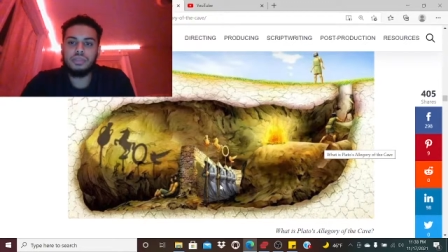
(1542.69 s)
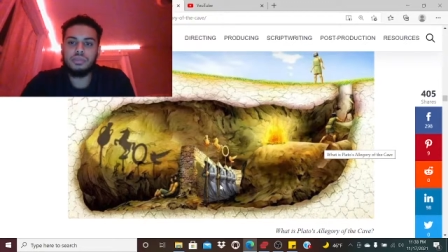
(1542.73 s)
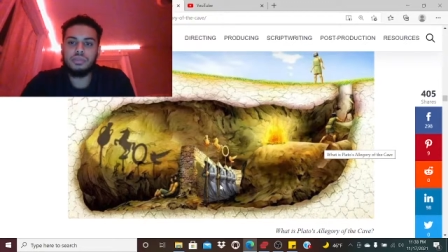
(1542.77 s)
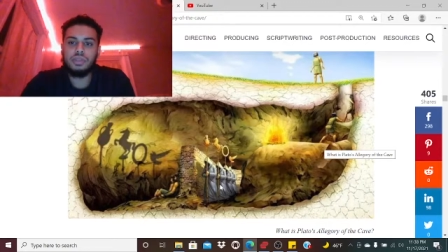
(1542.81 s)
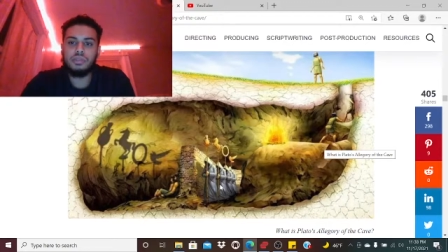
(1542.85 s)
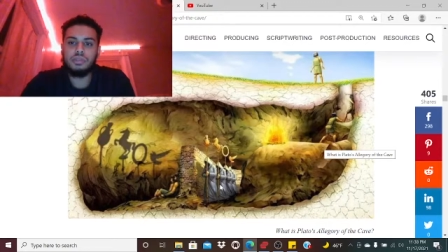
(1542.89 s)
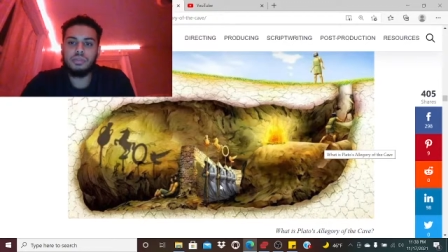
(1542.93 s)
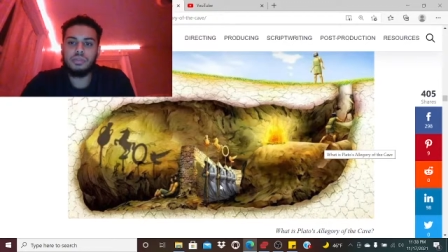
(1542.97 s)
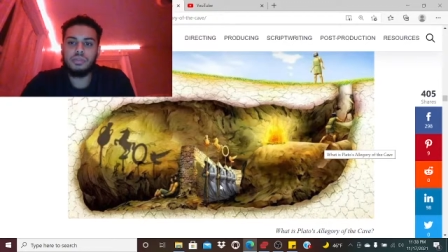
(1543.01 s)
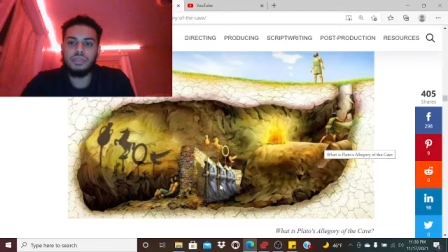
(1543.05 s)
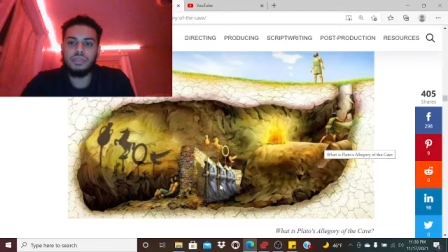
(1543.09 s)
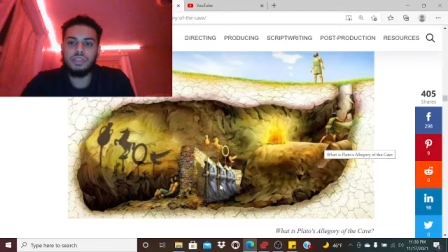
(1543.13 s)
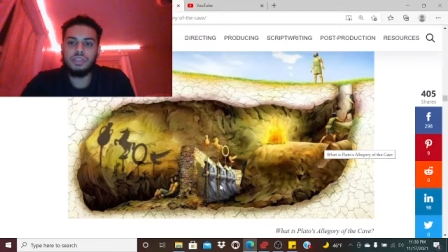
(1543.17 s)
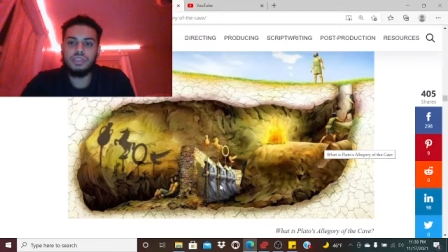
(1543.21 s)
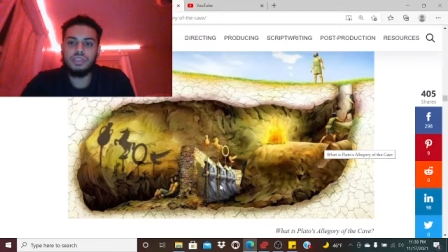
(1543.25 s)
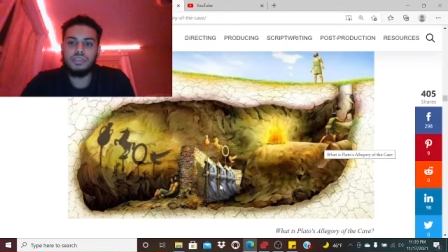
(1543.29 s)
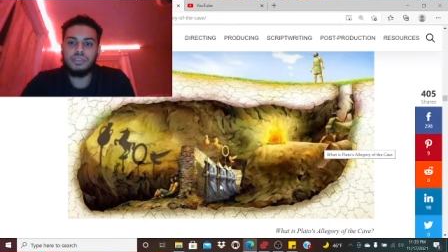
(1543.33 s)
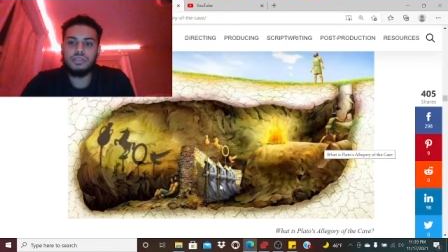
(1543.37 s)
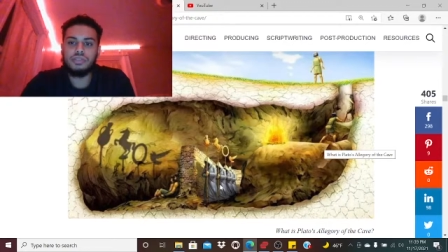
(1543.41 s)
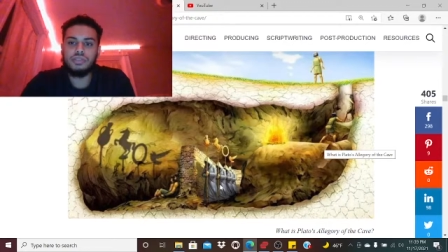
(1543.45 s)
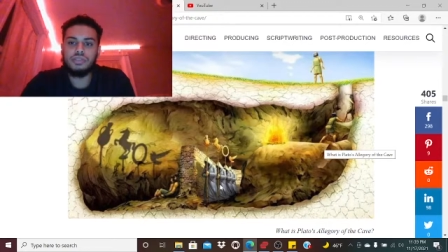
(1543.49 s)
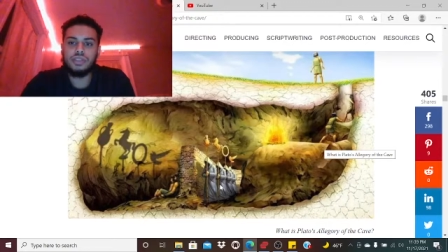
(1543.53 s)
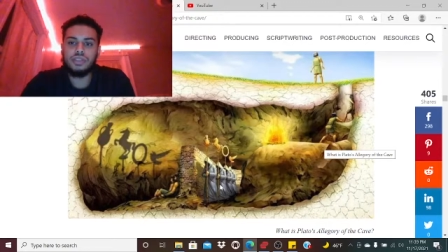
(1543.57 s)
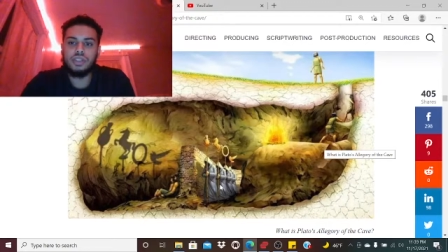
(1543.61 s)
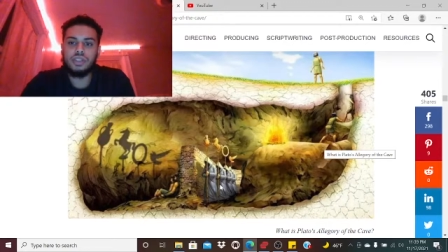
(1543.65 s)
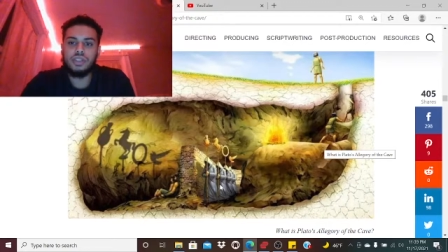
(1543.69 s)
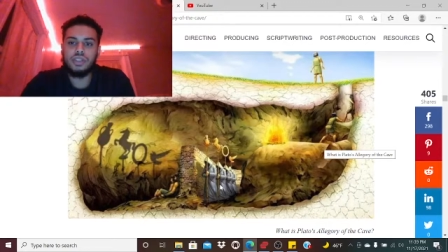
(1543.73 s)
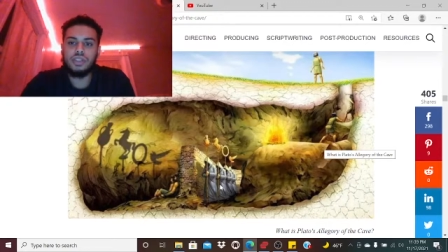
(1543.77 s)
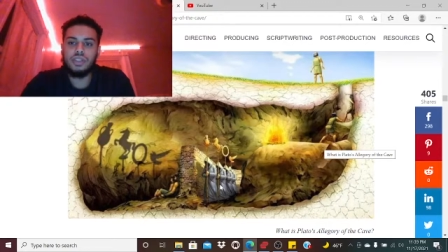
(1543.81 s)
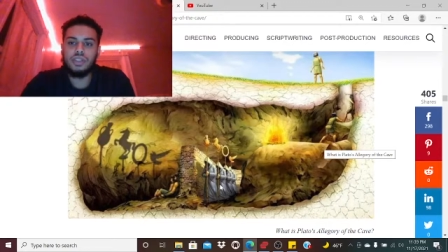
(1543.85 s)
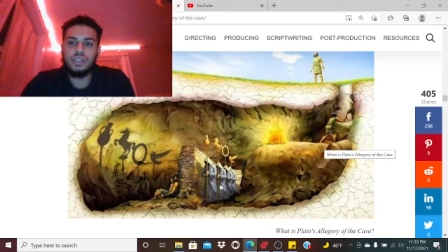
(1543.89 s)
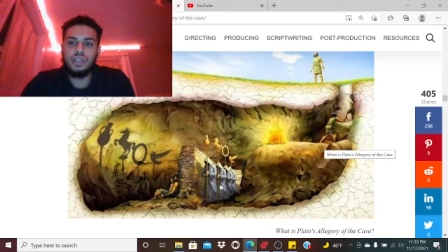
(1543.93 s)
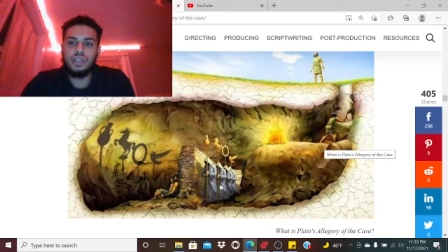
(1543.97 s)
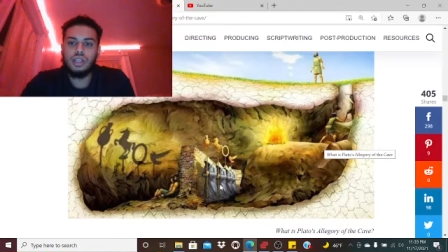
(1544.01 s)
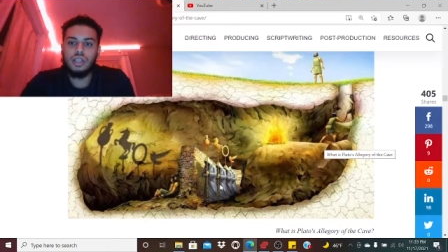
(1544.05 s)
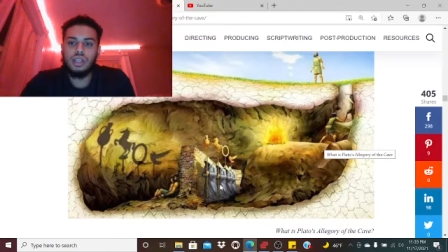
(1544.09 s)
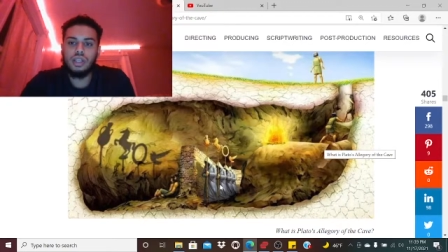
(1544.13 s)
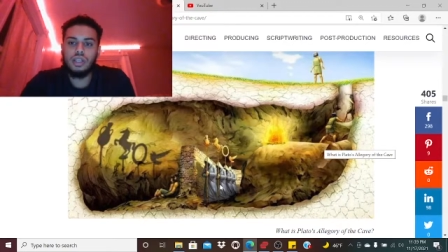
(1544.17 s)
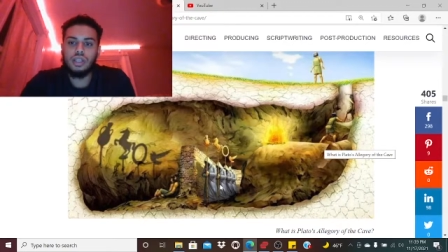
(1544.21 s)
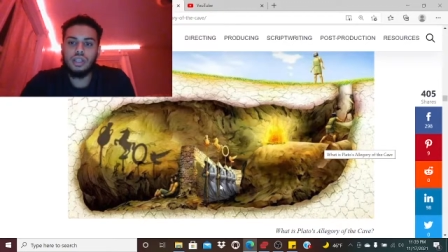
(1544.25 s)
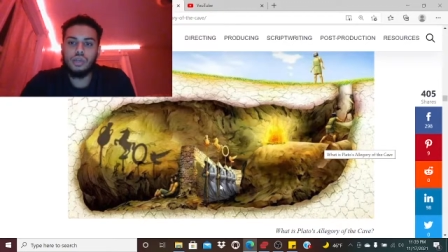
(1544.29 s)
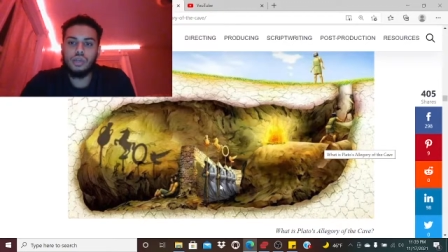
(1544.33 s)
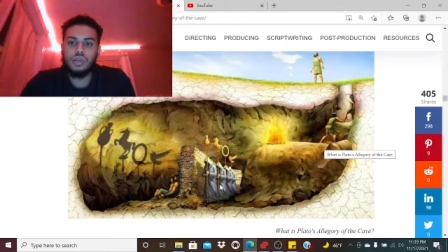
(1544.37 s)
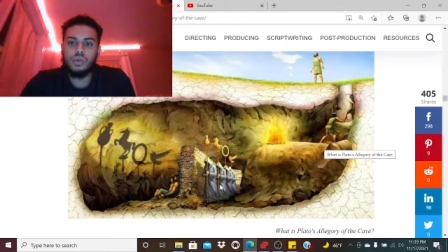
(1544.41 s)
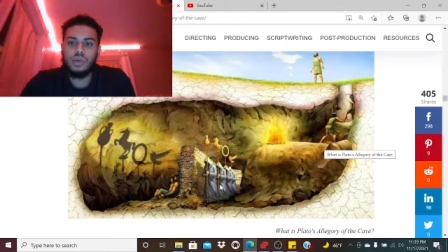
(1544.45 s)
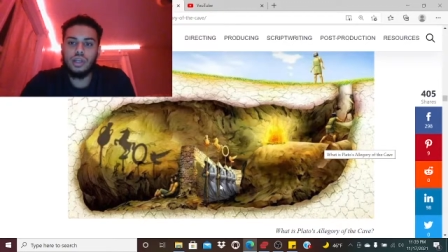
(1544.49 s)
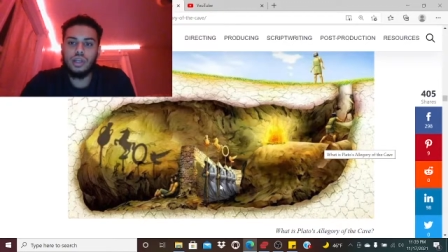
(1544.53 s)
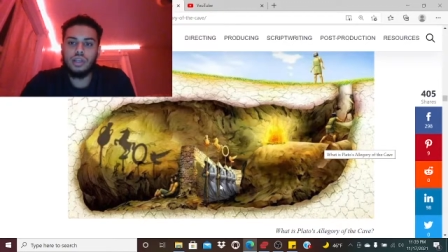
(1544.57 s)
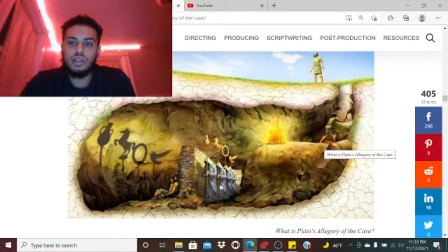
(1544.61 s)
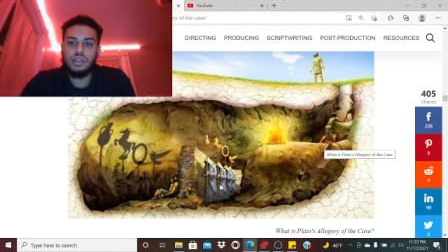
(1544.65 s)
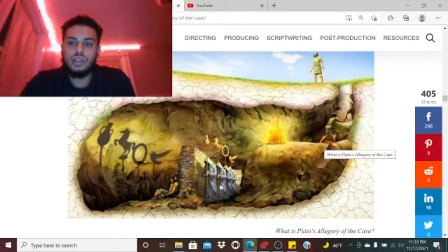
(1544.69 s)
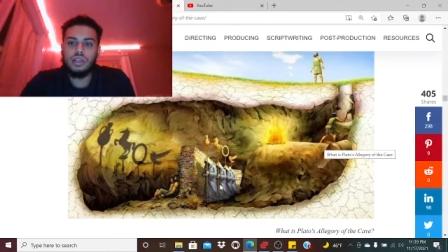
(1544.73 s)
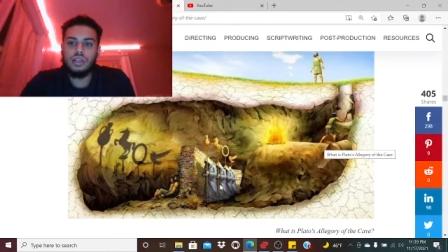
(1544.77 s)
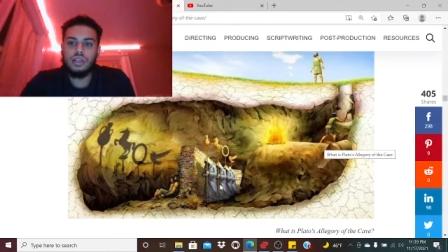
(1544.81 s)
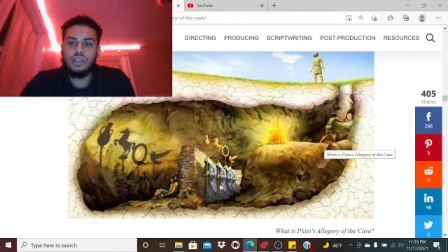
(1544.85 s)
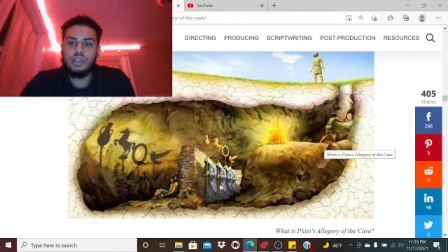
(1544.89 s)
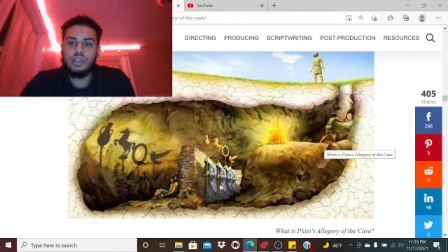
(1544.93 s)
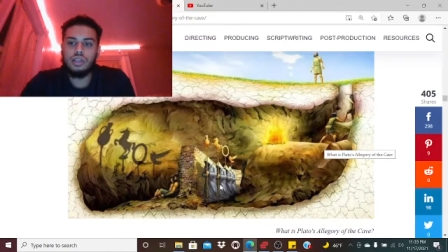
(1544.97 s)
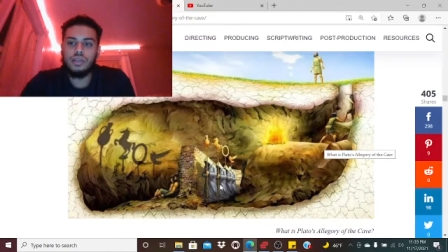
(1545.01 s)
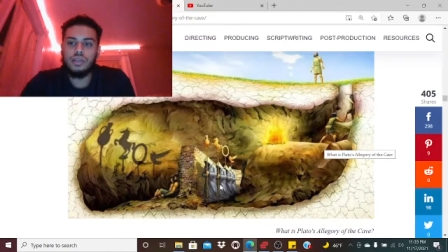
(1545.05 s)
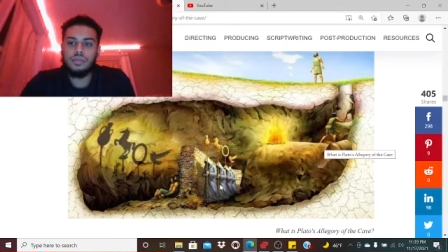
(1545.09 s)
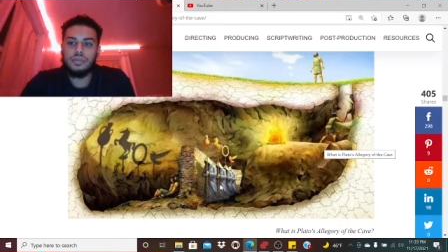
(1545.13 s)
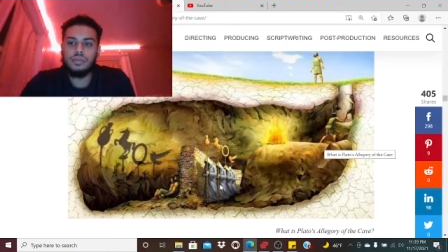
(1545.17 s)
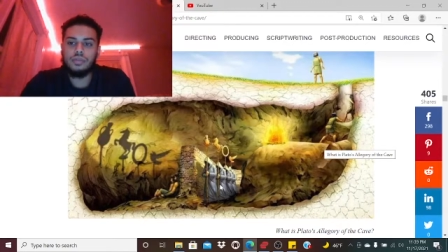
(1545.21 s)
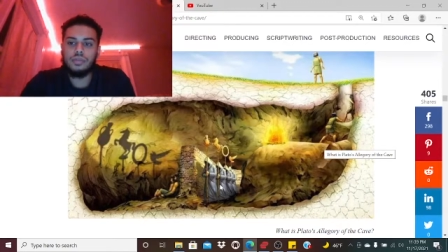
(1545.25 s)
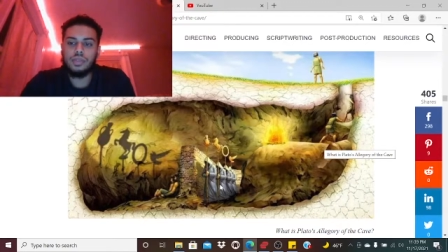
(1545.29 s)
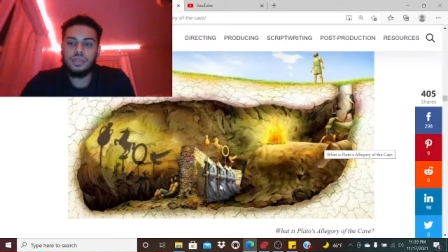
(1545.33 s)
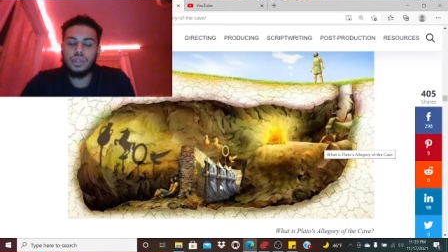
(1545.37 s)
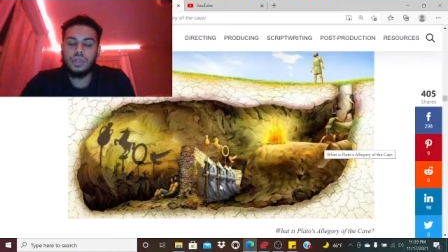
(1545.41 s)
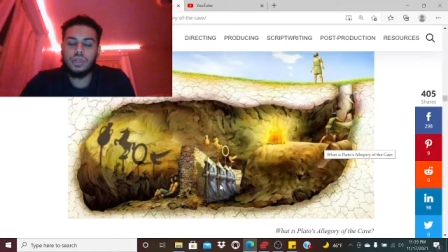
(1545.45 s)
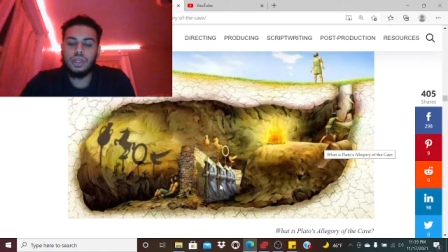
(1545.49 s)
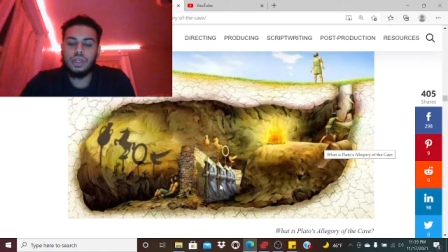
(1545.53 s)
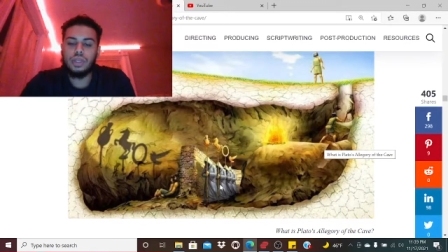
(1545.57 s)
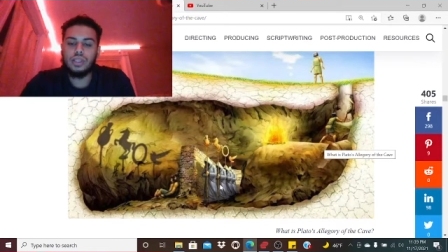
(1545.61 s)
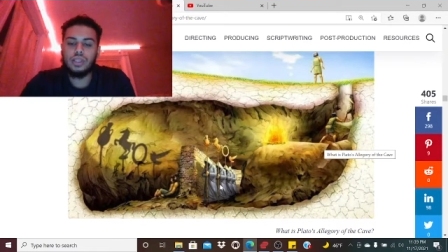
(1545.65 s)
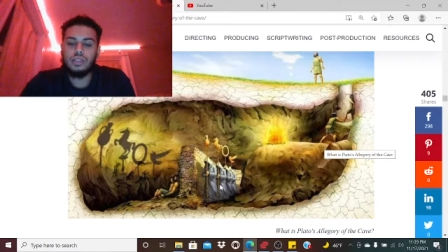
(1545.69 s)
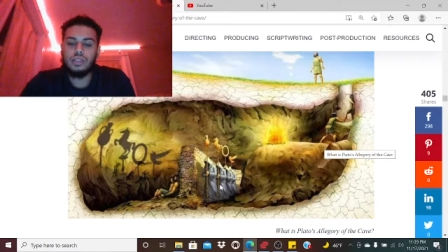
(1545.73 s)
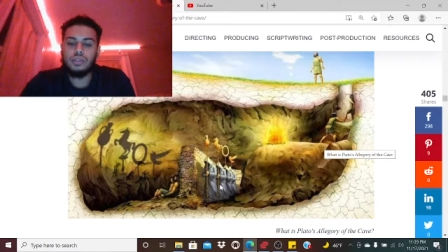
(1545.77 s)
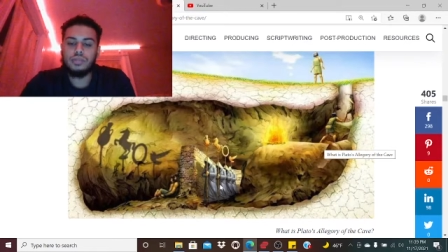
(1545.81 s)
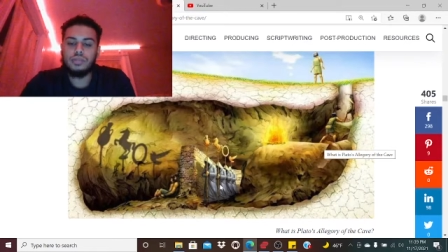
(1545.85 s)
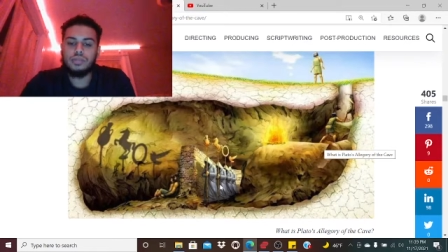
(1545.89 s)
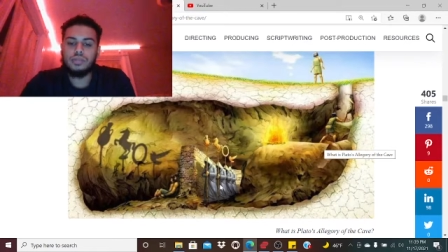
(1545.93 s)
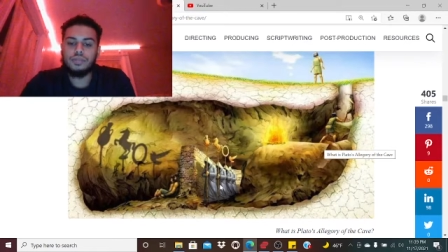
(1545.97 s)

Be a person of uh, grand, um, grand,